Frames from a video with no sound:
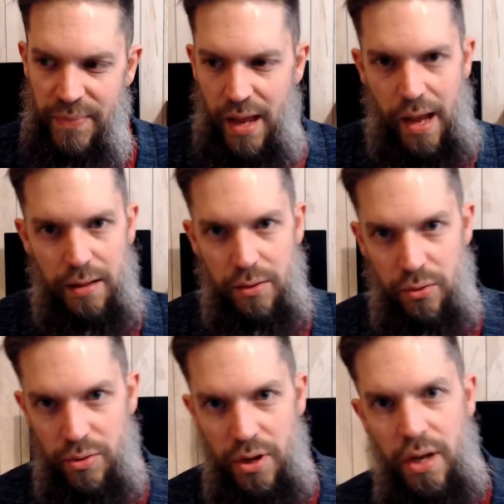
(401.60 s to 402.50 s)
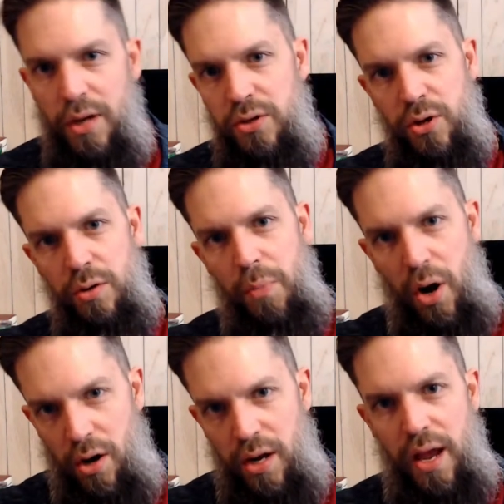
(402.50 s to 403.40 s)
And Luke took
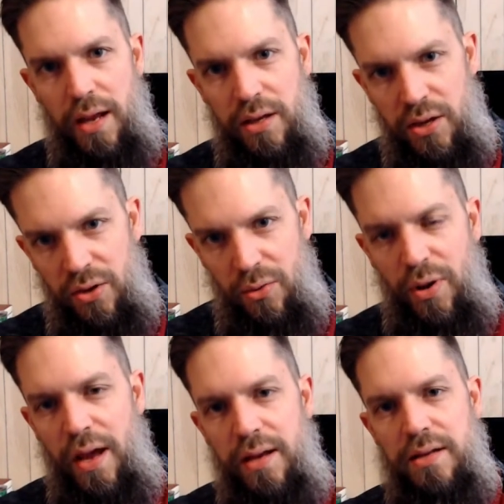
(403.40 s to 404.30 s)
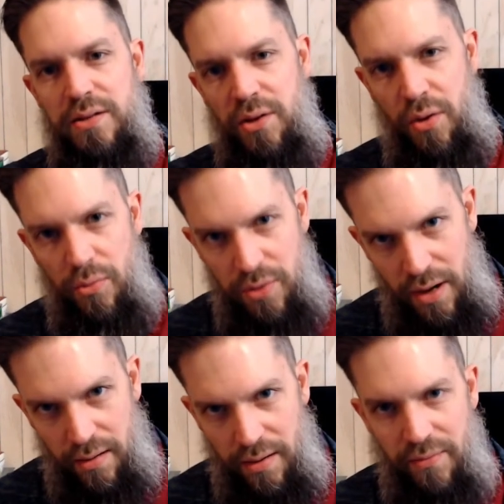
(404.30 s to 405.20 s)
Mark and Q and his own
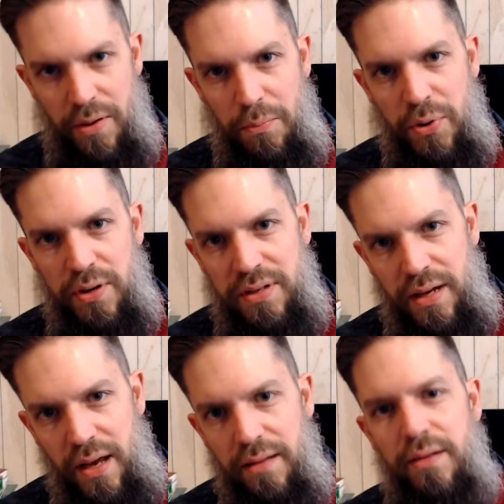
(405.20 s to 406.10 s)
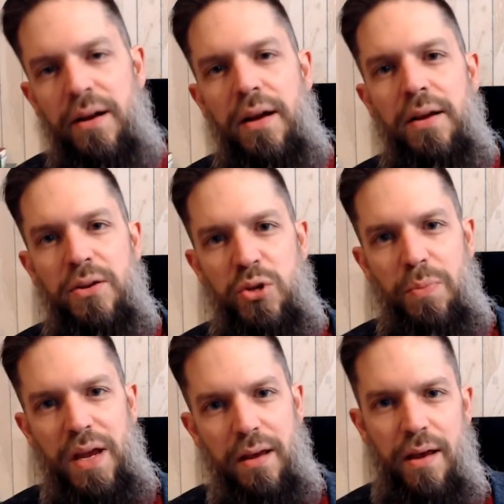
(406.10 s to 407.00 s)
narrative and put it together to
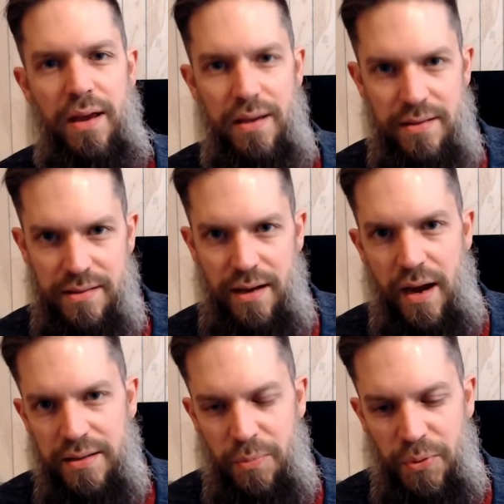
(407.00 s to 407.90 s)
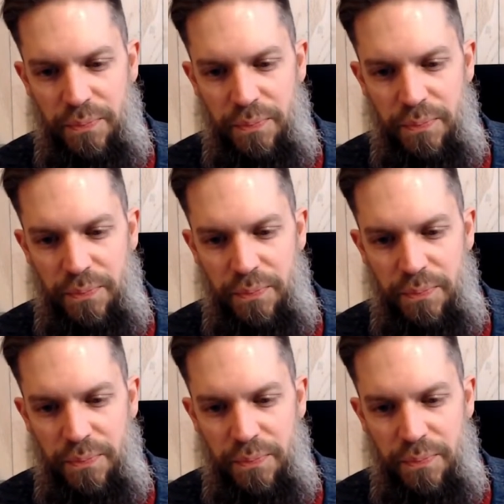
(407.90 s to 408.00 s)
make his Gospel.